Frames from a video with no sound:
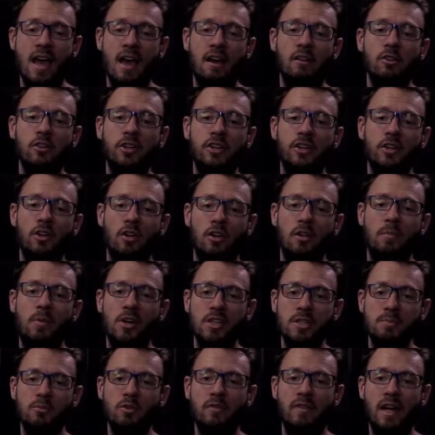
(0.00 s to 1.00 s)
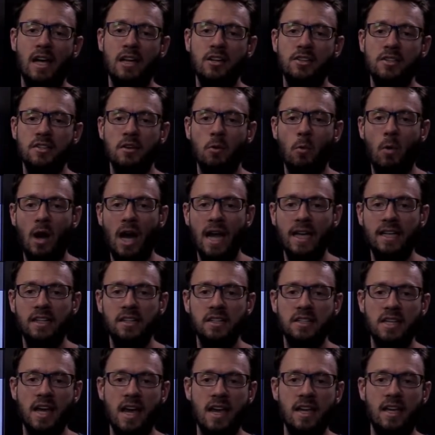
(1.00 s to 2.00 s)
looking at all the possible values that y
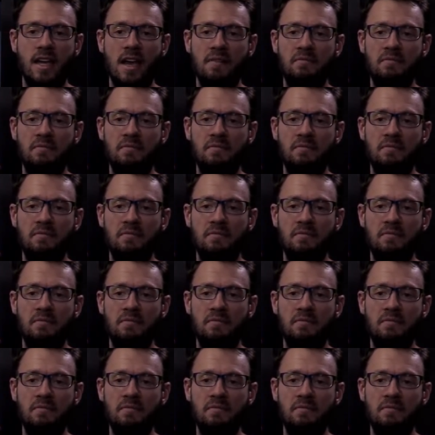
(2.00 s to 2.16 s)
can take,